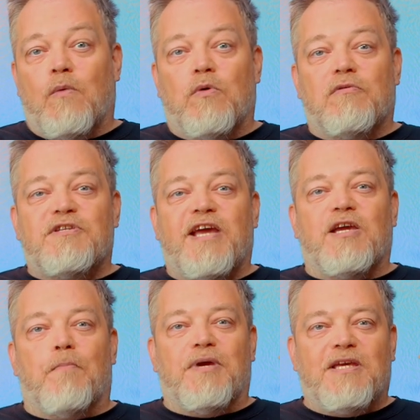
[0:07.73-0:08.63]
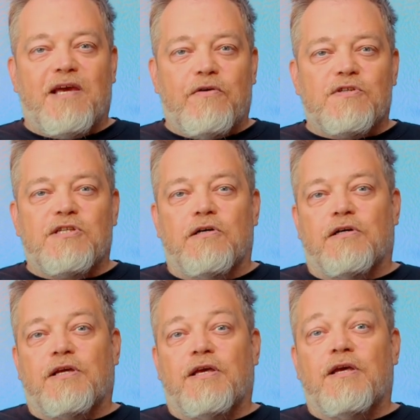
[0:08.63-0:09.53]
we will take a beginner's
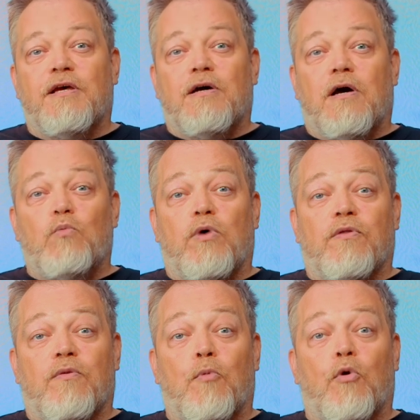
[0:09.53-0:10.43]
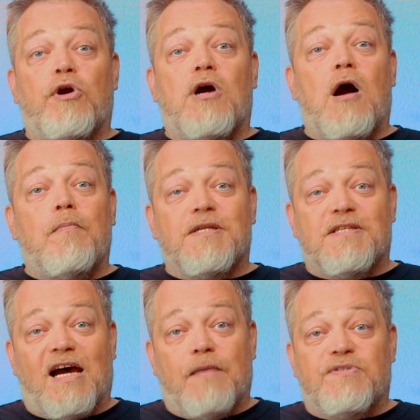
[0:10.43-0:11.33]
look on one of the more common
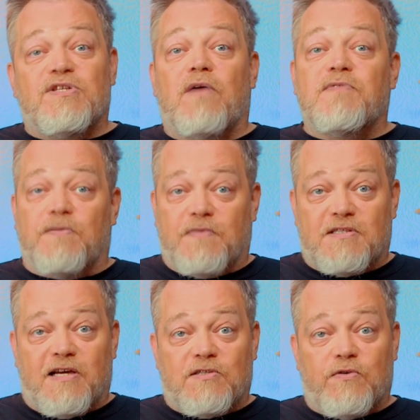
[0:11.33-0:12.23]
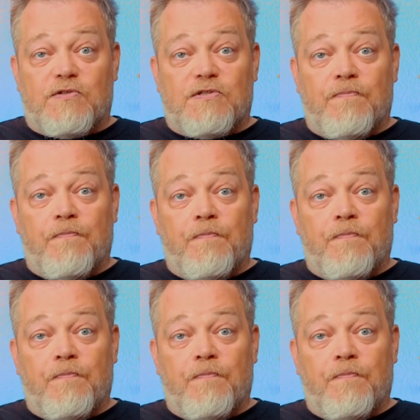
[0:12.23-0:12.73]
types of synthesizers,